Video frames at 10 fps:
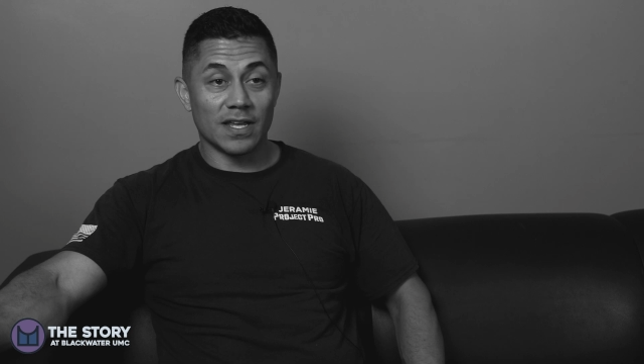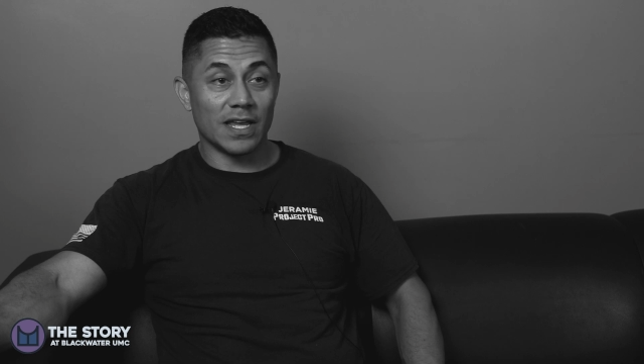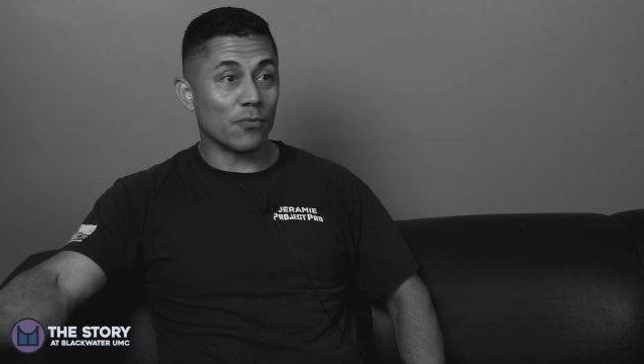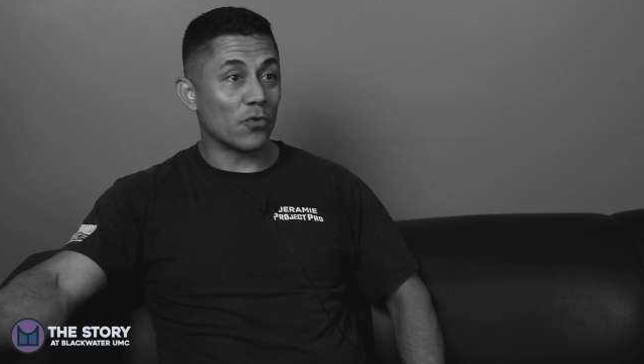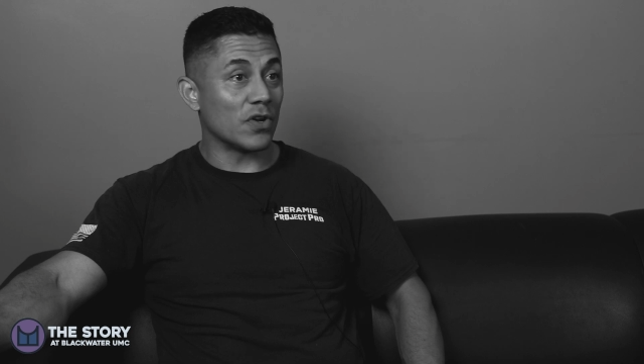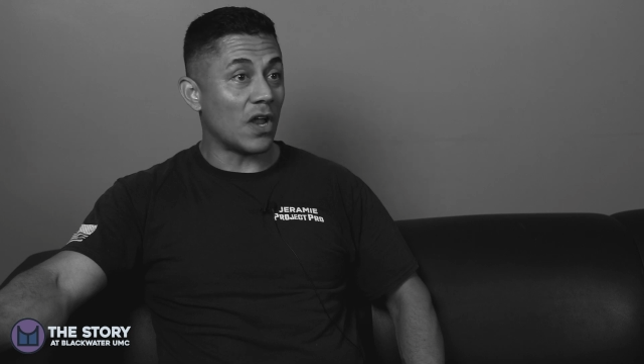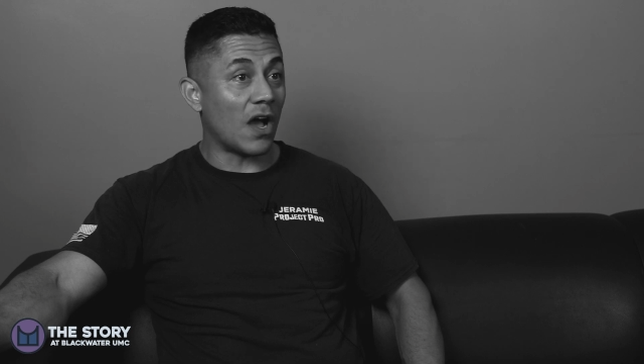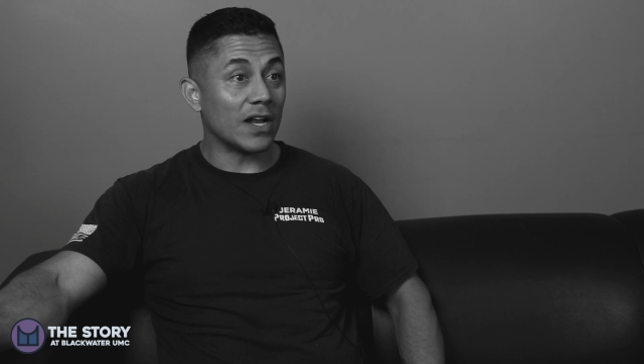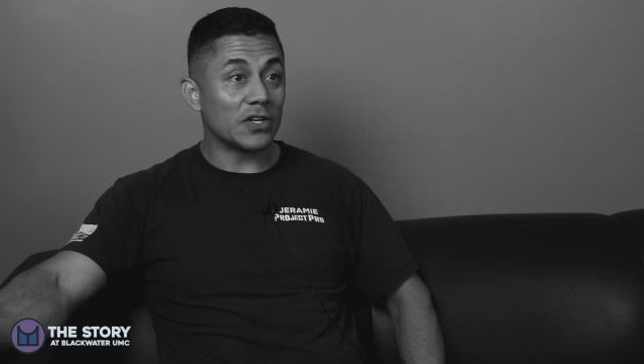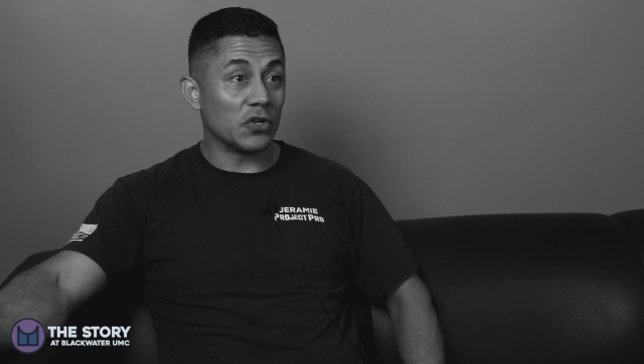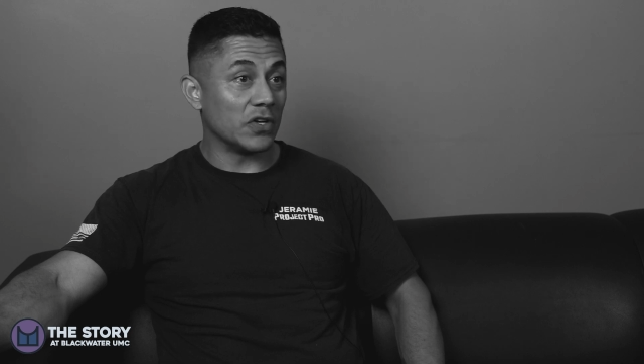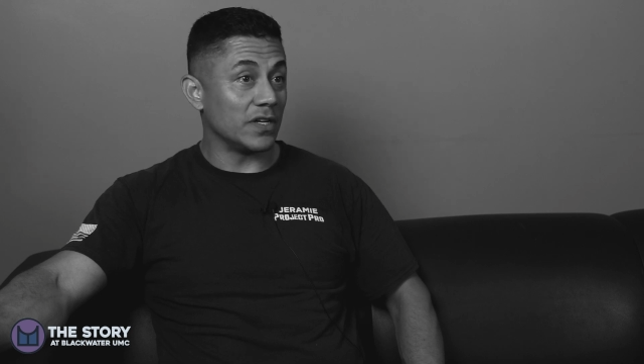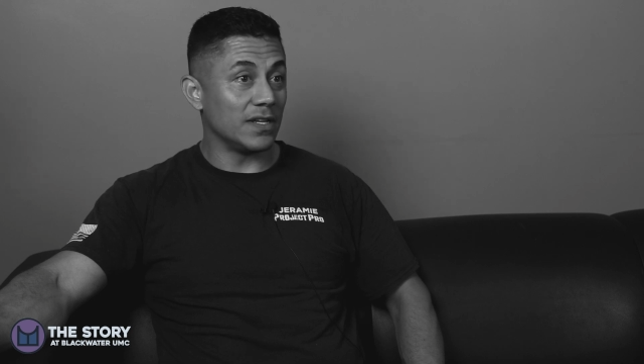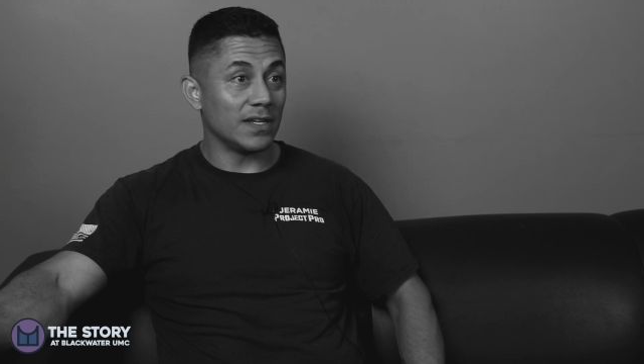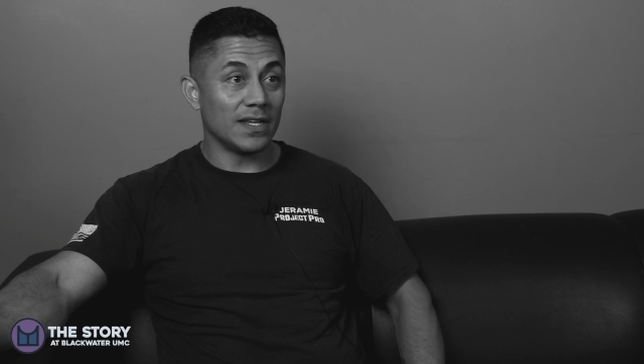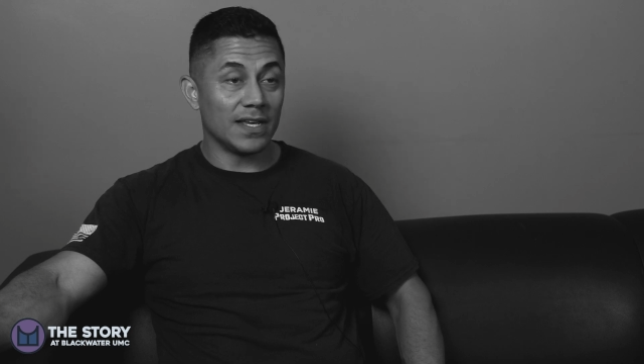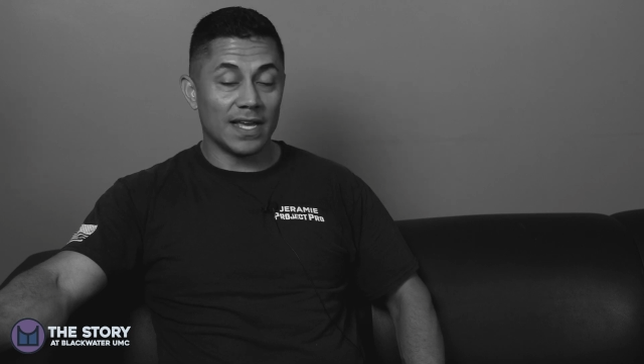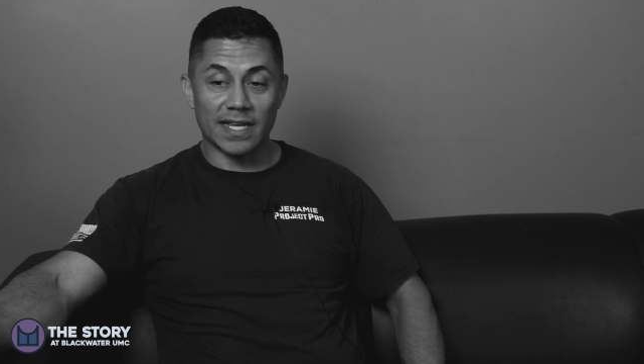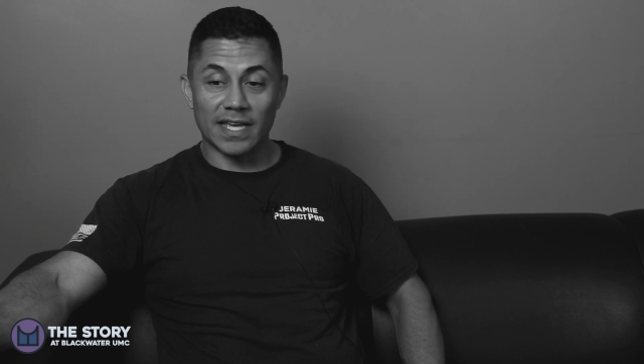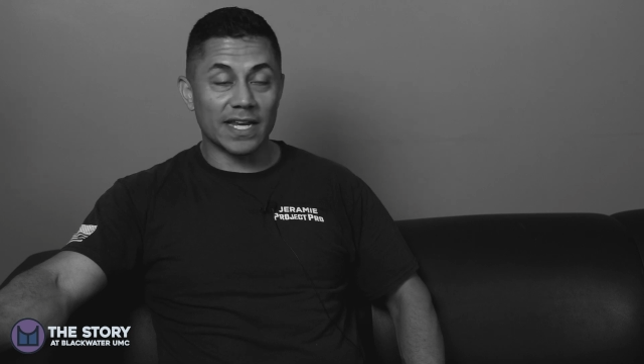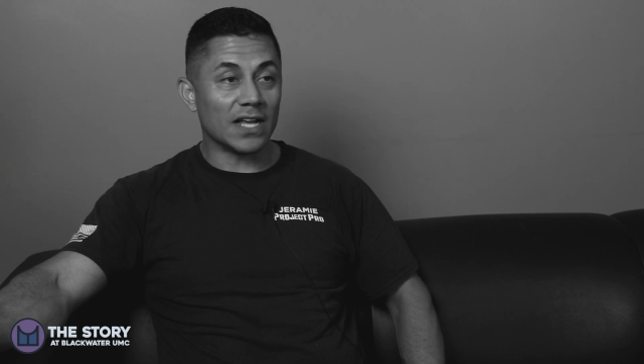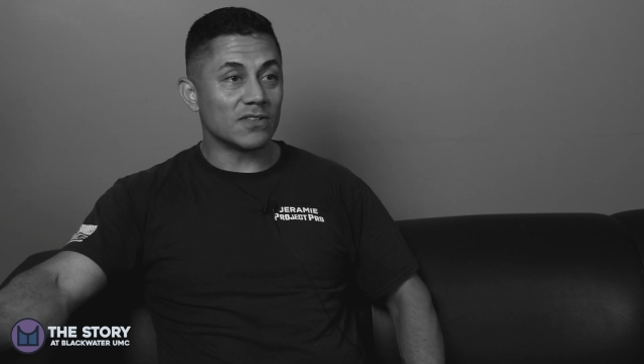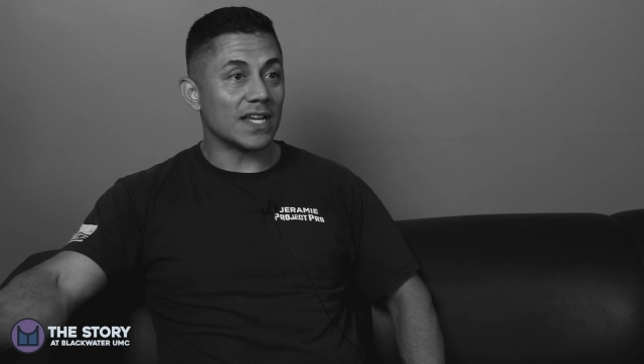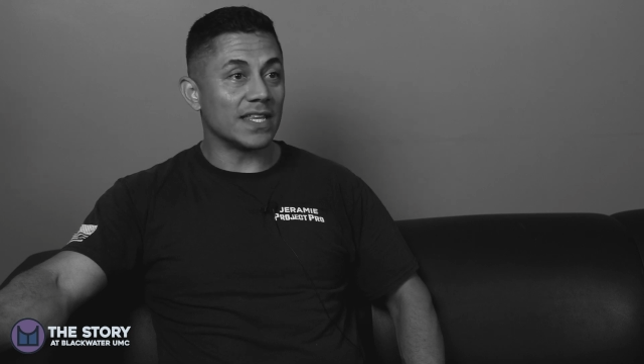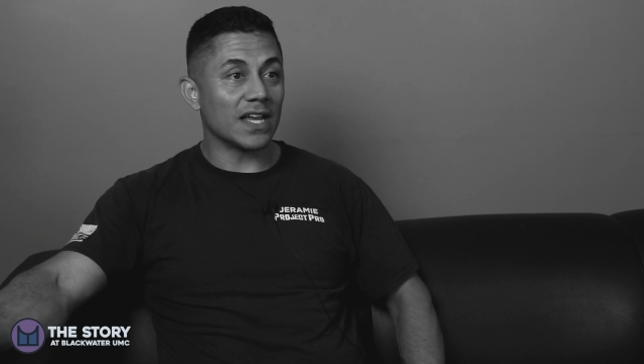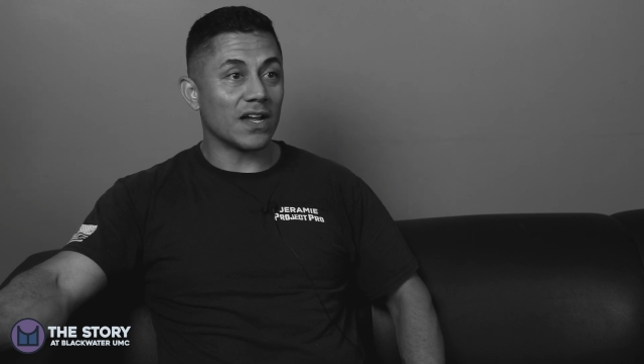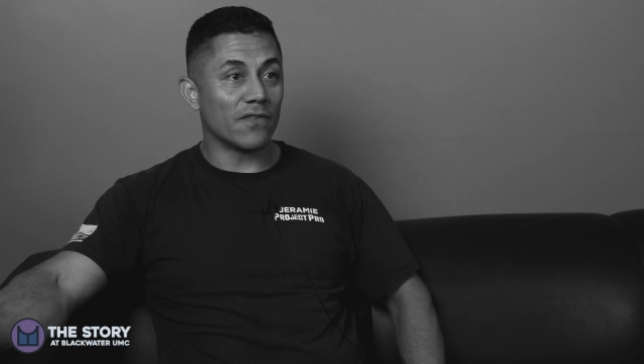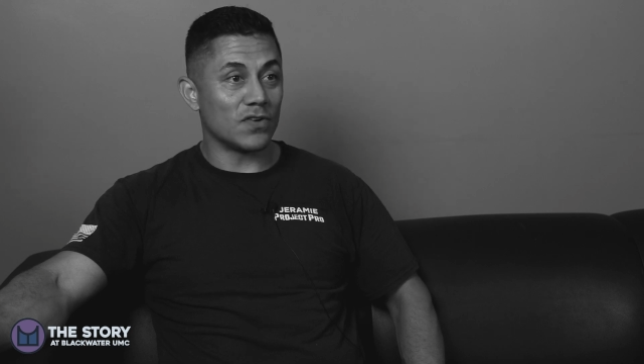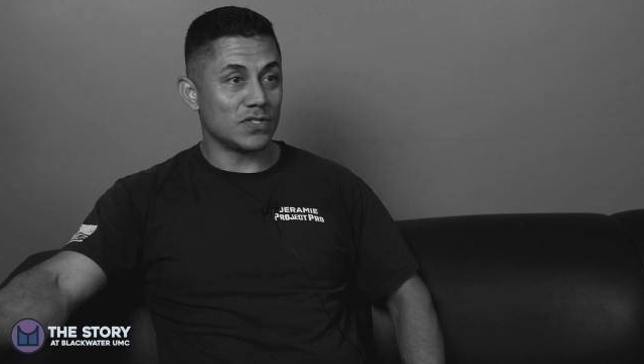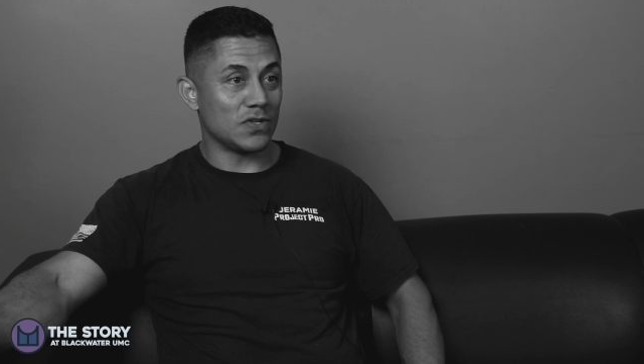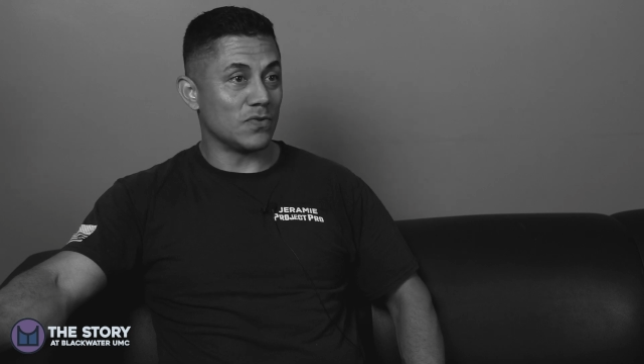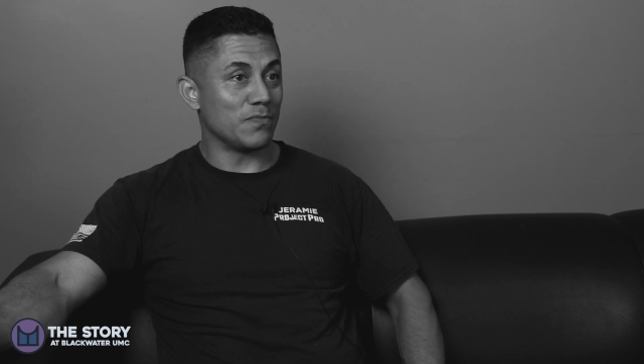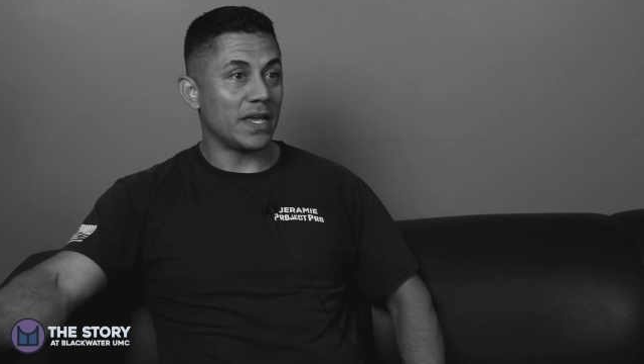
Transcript: and we're not good at getting outside that comfort zone,